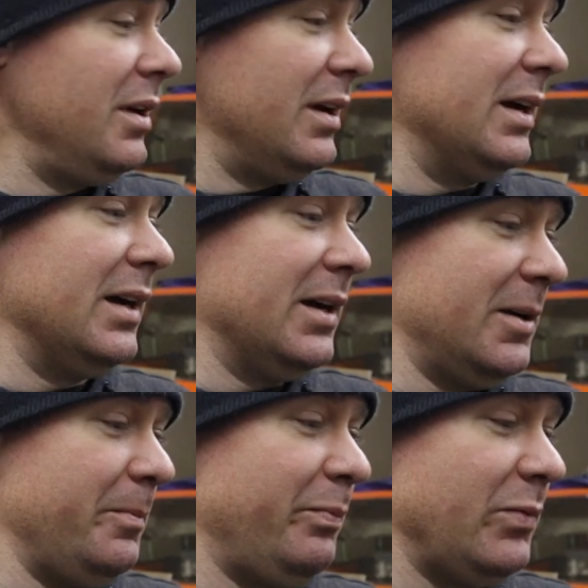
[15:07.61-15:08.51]

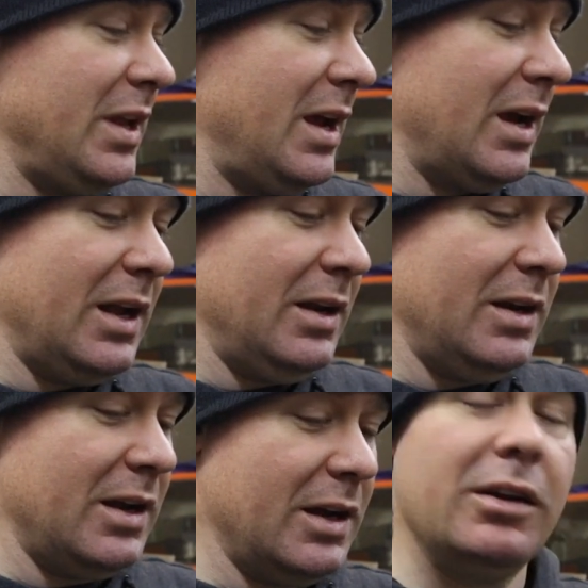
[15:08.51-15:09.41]
I'm
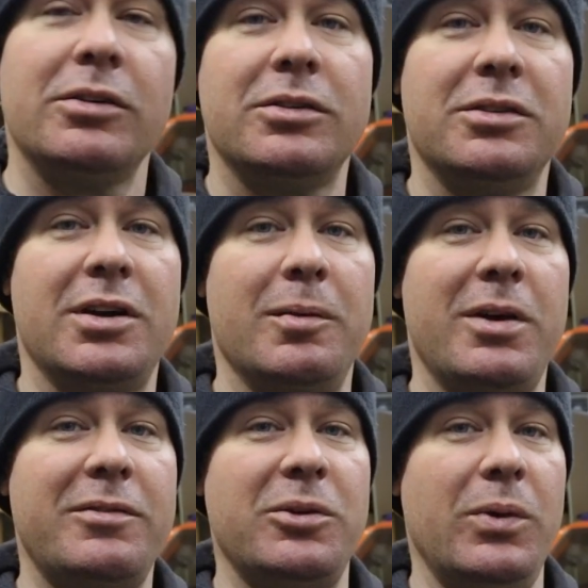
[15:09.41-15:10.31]

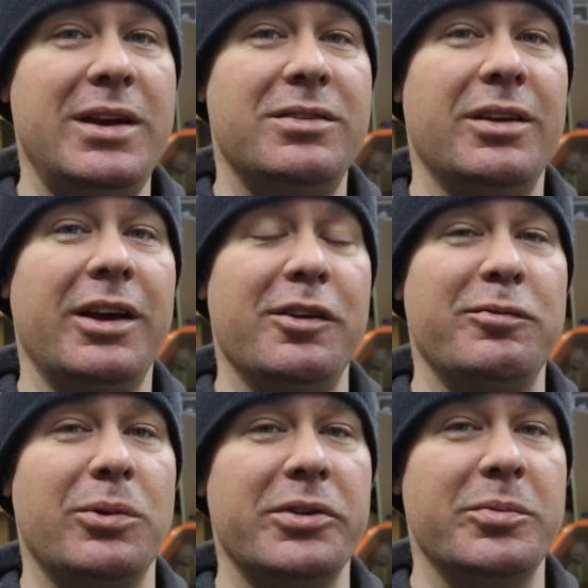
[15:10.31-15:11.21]
gonna have to wait till I can
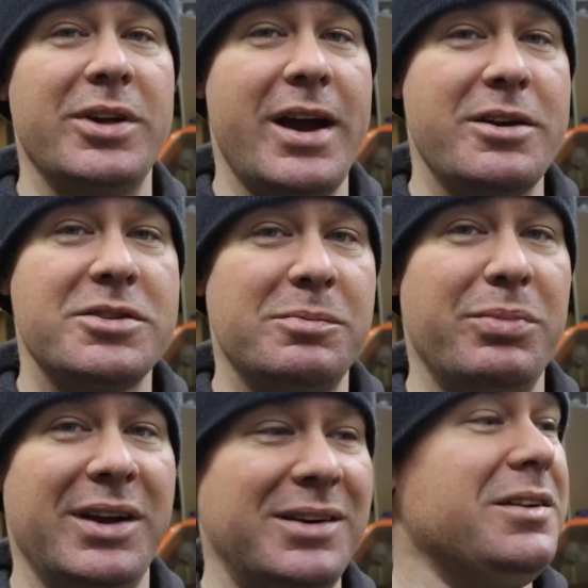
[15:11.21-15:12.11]
afford some tires,
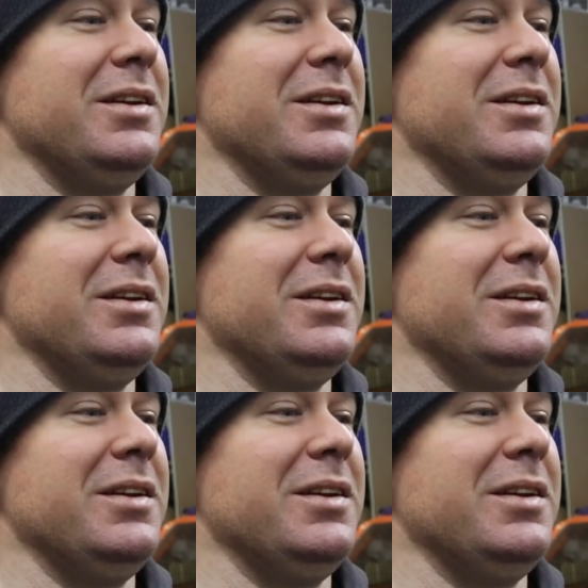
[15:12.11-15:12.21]
but